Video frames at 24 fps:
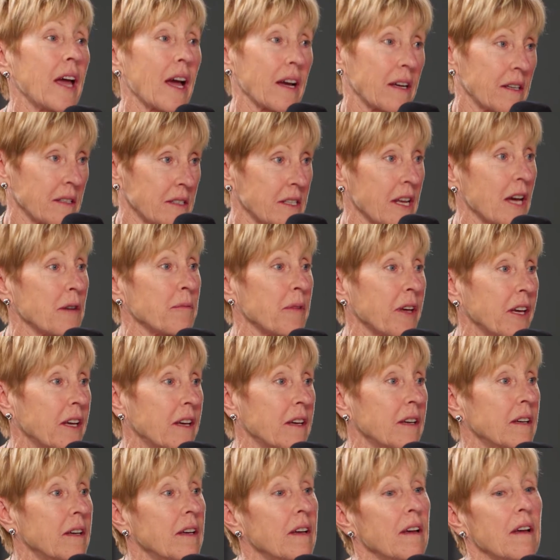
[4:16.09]

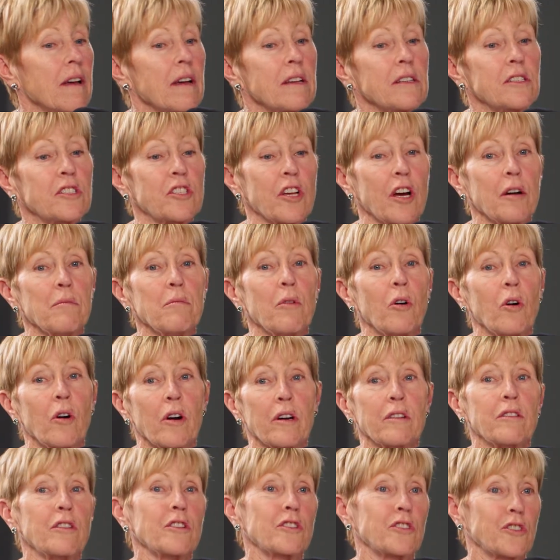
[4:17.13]
academic, some
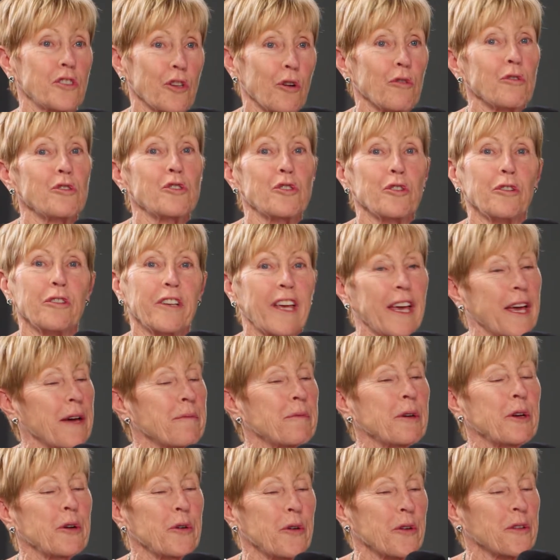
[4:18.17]
are the social,
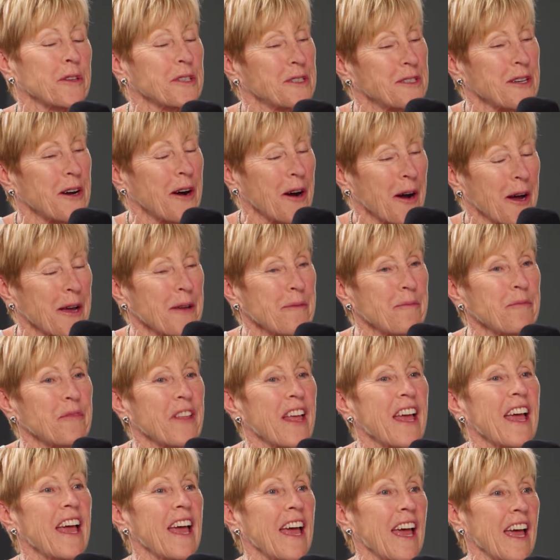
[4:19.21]
gabbing all the time,
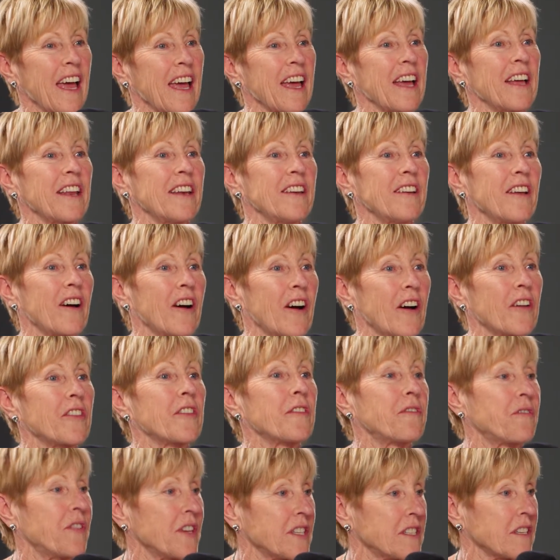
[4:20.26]
and uh,
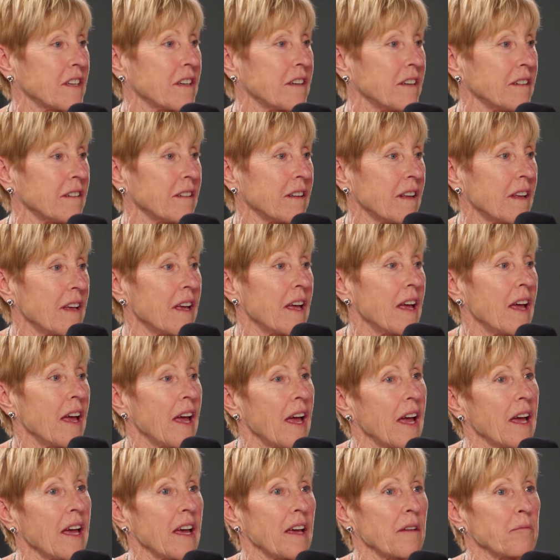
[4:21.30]
the physical.
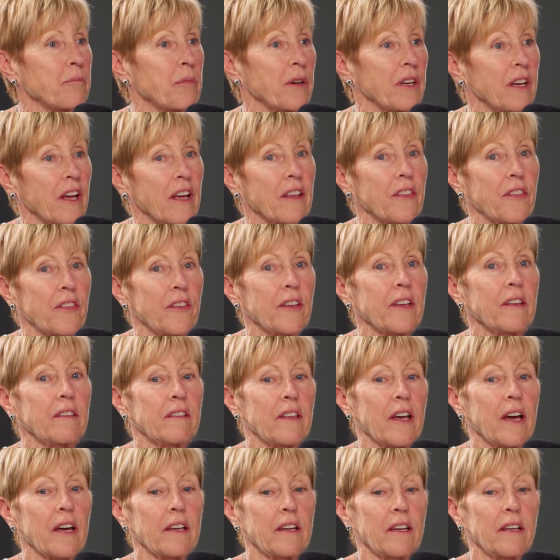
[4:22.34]
And but I think
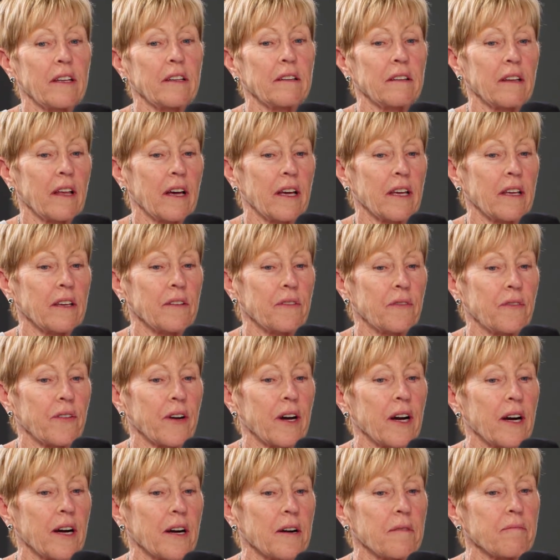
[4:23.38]
that in life,
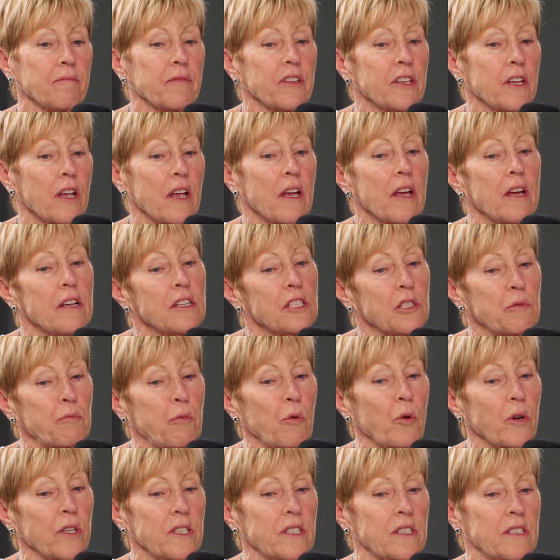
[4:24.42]
um,
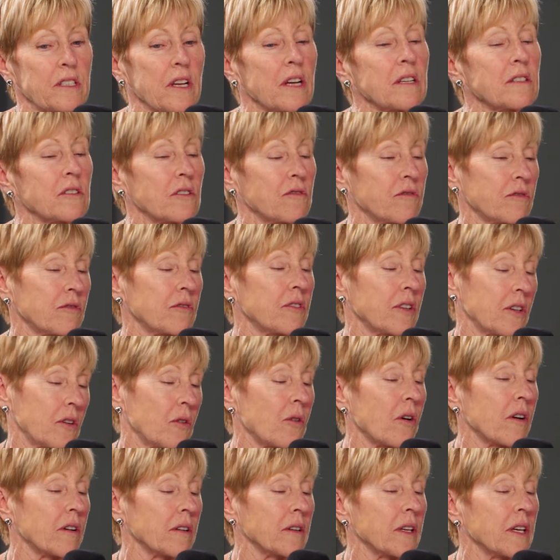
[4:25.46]
sports does
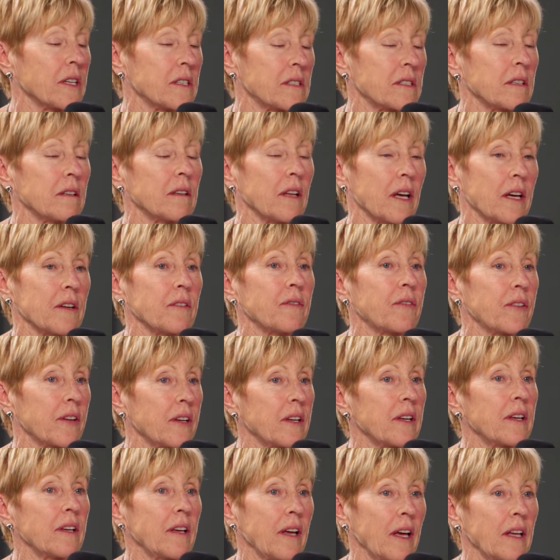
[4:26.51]
correlate to life,
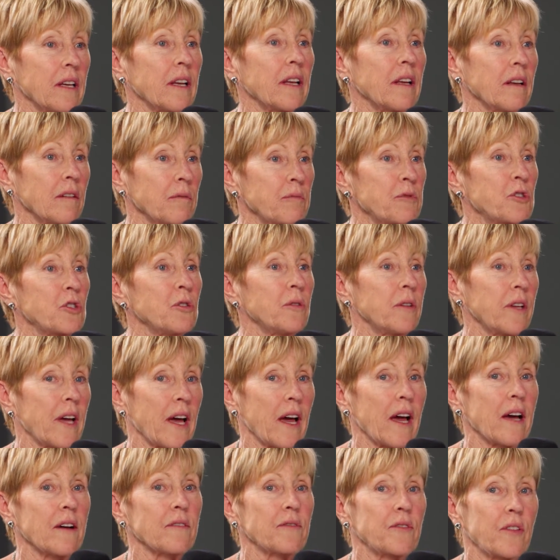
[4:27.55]
and it helps you to
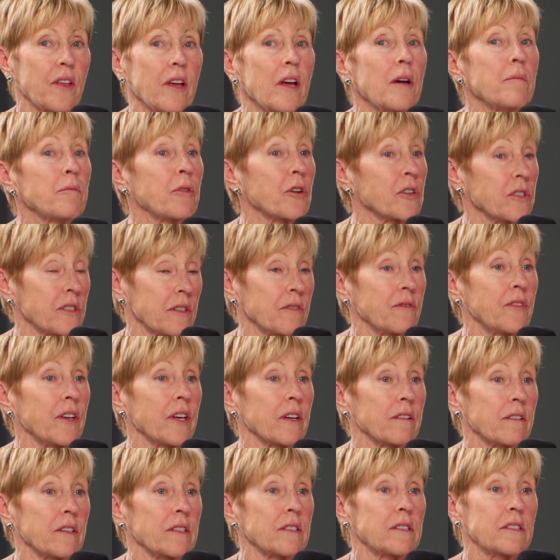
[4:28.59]
have
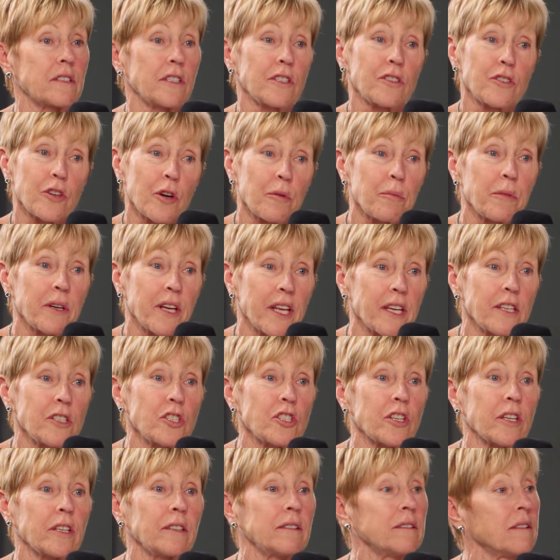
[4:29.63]
perseverance,
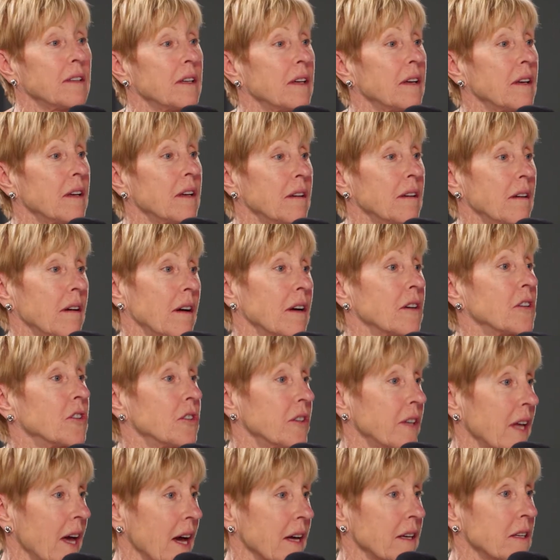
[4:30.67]
determination. A
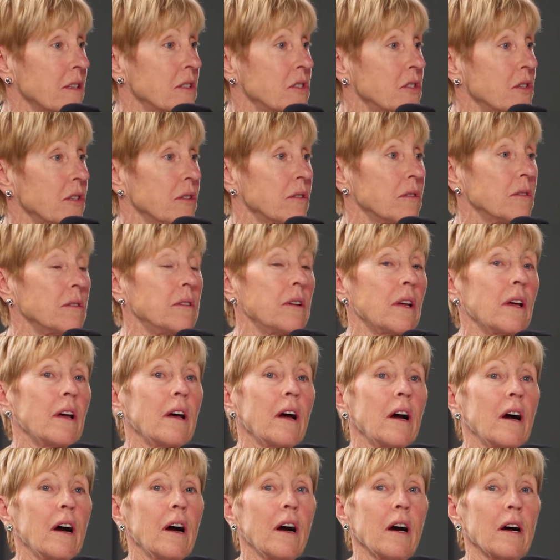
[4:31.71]
good attitude,
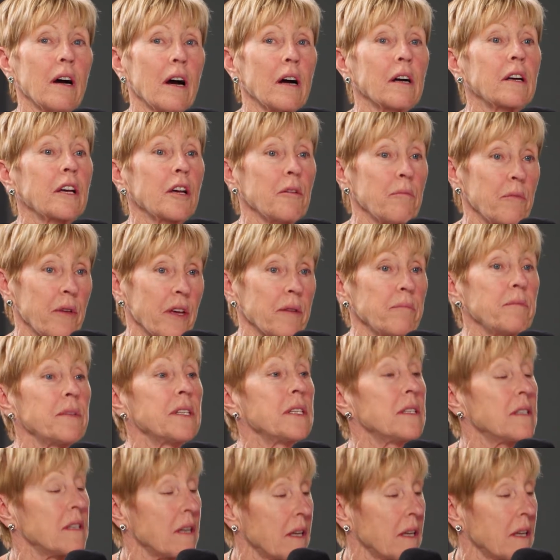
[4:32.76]
uh, a commitment,